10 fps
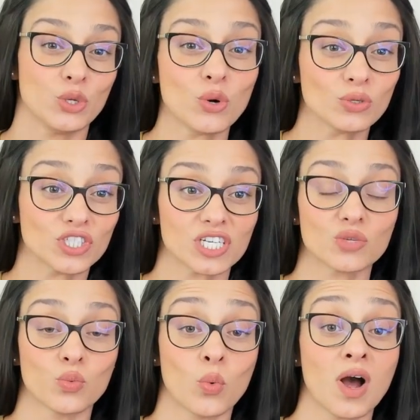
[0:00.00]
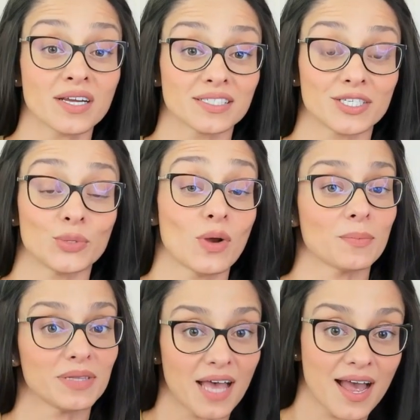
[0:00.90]
You don't just want to
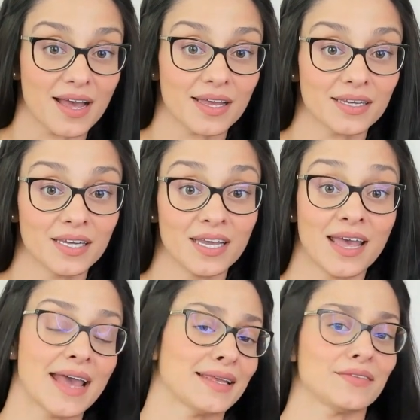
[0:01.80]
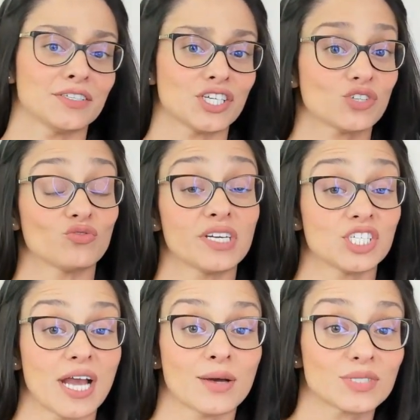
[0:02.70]
apply and even just
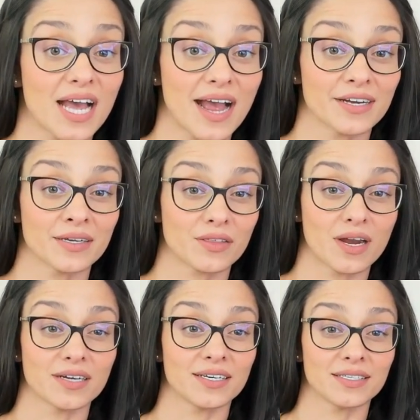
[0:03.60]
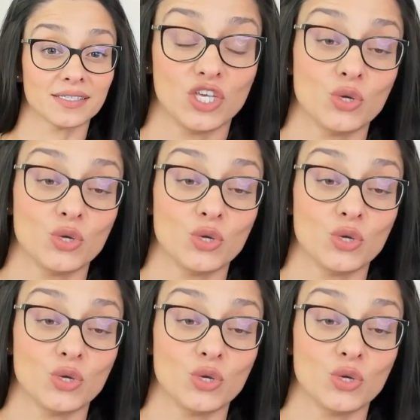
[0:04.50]
reach out to hiring authorities.